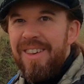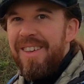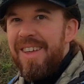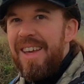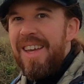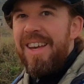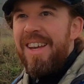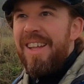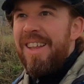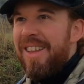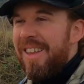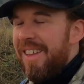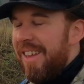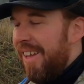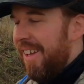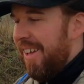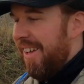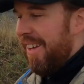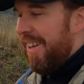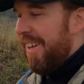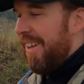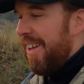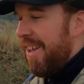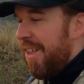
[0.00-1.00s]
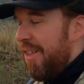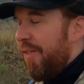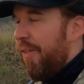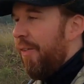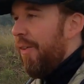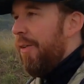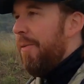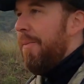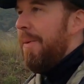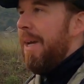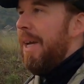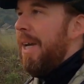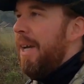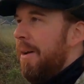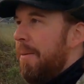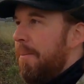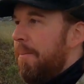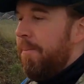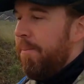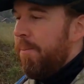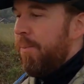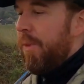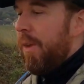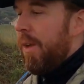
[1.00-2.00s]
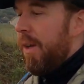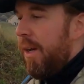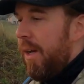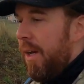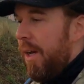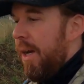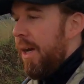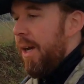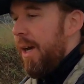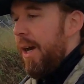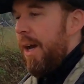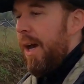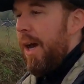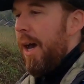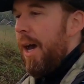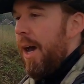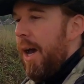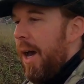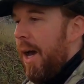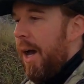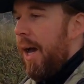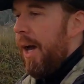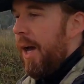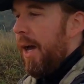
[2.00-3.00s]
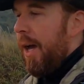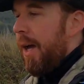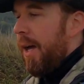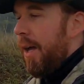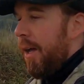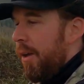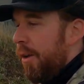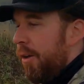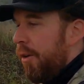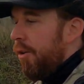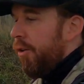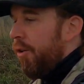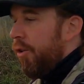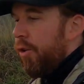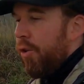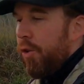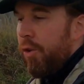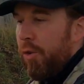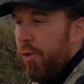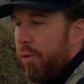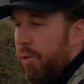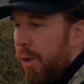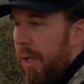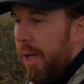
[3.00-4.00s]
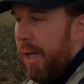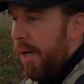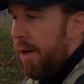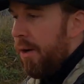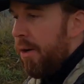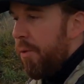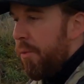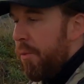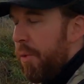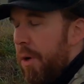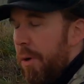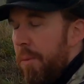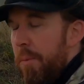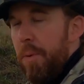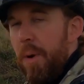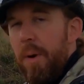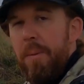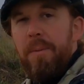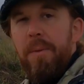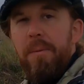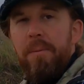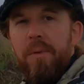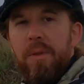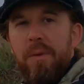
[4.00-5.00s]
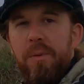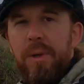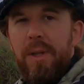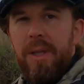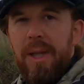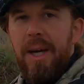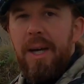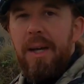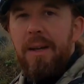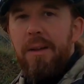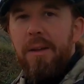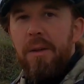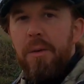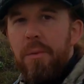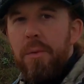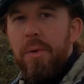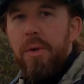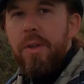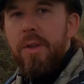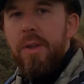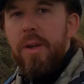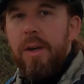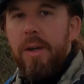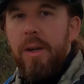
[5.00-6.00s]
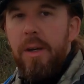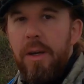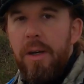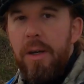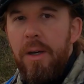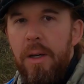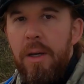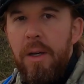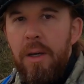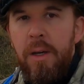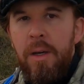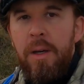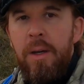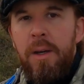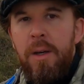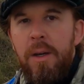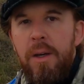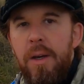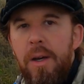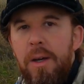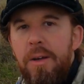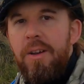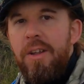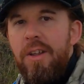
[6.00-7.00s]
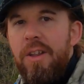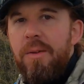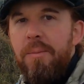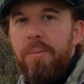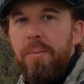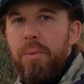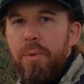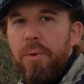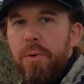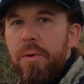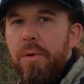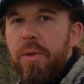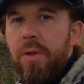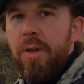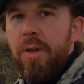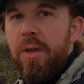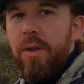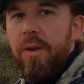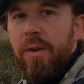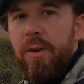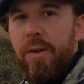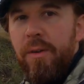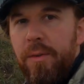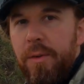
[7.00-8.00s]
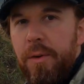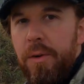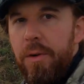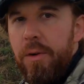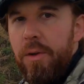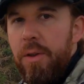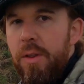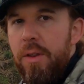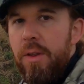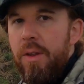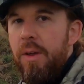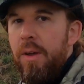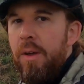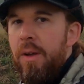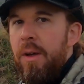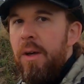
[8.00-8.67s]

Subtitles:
skin is forming. And yeah, no real problems with that. There was a decent bruise, of course.